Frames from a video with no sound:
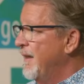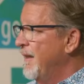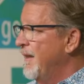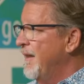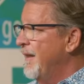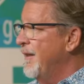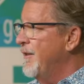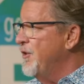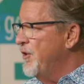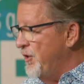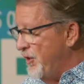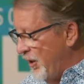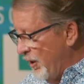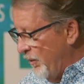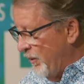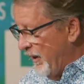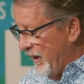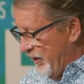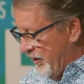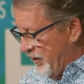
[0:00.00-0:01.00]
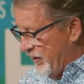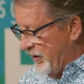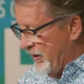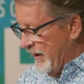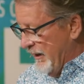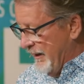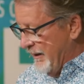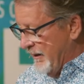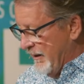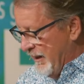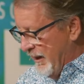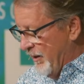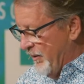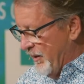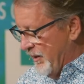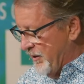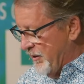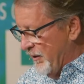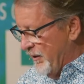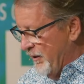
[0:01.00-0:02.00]
is Jewish in
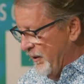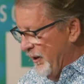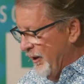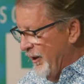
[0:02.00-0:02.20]
character